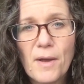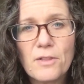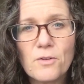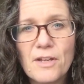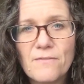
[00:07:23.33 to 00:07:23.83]

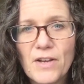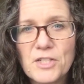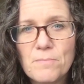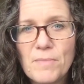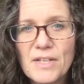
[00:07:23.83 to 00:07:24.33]
pylori
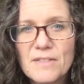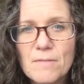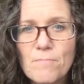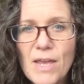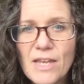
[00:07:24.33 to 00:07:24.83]
infection, because
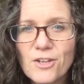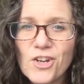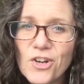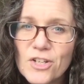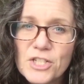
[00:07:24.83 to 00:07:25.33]
it may
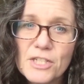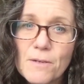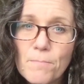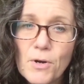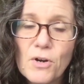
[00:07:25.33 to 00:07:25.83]
encourage it to
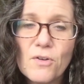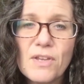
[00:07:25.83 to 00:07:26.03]
burrow